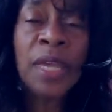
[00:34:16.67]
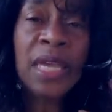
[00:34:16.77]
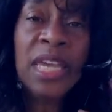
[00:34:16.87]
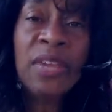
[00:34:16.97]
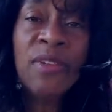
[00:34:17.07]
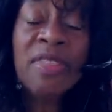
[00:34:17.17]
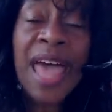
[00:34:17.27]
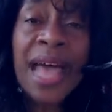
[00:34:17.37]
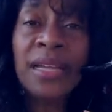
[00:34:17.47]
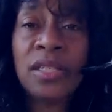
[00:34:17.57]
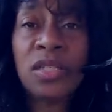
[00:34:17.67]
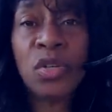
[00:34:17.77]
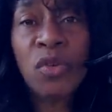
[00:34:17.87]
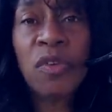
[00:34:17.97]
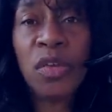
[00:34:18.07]
Even that is
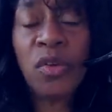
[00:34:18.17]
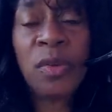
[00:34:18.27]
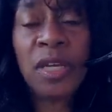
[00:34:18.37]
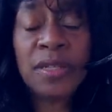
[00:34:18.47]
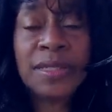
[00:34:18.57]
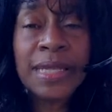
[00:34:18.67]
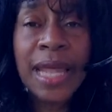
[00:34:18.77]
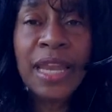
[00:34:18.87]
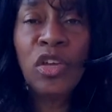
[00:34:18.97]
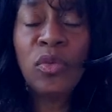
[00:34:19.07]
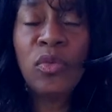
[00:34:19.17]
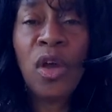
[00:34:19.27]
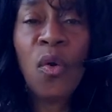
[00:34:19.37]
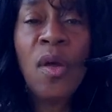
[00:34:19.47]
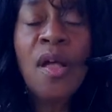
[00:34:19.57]
serving you because it's letting you
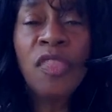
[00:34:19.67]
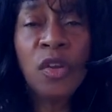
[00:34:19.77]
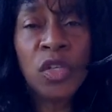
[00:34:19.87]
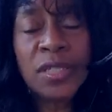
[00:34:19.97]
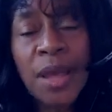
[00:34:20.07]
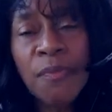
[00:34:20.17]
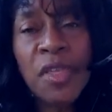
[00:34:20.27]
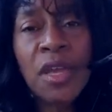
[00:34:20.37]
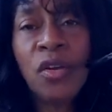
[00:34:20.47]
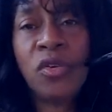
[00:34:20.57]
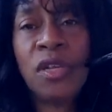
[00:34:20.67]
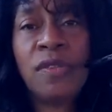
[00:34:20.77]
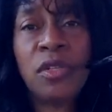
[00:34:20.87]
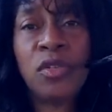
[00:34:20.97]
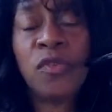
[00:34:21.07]
know there's something underneath
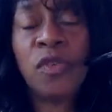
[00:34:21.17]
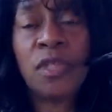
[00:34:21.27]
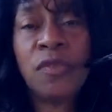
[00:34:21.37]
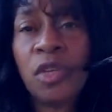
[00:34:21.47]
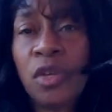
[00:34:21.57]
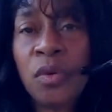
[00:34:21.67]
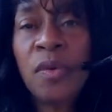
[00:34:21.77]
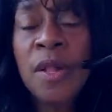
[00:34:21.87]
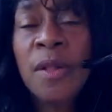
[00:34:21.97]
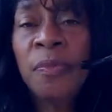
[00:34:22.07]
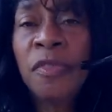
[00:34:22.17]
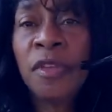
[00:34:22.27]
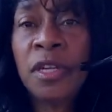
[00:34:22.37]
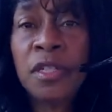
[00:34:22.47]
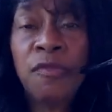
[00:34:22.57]
the surface of you
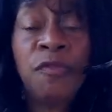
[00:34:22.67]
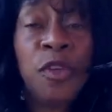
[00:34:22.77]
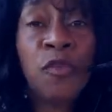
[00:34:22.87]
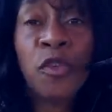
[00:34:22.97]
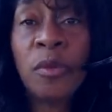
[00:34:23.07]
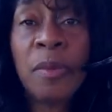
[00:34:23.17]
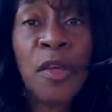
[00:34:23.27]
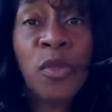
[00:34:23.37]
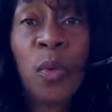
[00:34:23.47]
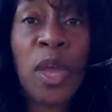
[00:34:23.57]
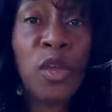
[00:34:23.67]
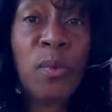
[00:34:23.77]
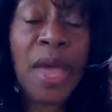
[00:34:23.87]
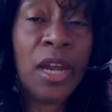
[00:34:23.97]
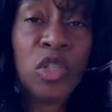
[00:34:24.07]
that is fearful about the way you
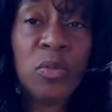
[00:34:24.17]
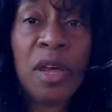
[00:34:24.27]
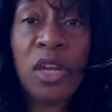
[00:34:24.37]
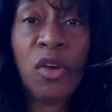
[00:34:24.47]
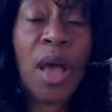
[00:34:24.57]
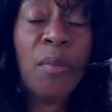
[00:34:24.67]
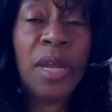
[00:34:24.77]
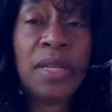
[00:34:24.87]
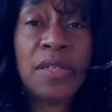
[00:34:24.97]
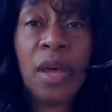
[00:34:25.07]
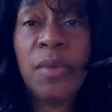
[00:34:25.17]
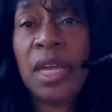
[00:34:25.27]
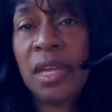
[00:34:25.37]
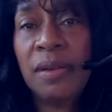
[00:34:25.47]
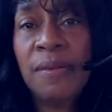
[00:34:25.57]
manage money or how money's coming
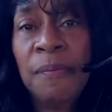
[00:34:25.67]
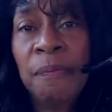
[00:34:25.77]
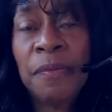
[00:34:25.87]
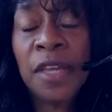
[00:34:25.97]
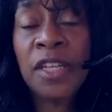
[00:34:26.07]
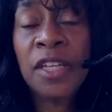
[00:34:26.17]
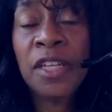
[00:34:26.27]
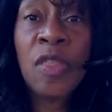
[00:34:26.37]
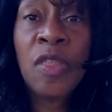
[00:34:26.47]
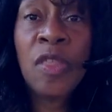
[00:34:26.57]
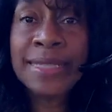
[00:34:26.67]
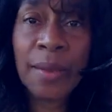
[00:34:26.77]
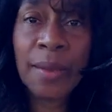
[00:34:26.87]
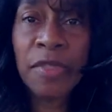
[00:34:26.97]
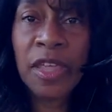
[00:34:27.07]
in. So that's
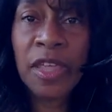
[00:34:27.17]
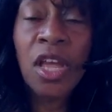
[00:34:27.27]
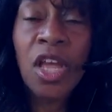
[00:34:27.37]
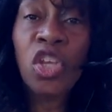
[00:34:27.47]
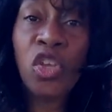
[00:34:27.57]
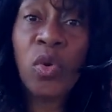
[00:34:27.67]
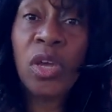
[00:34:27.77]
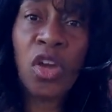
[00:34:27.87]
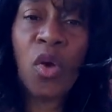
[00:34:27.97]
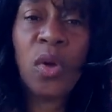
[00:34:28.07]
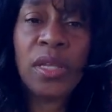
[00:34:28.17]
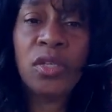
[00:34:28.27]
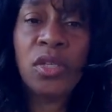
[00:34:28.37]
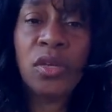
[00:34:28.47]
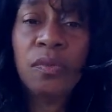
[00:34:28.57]
something you can go into.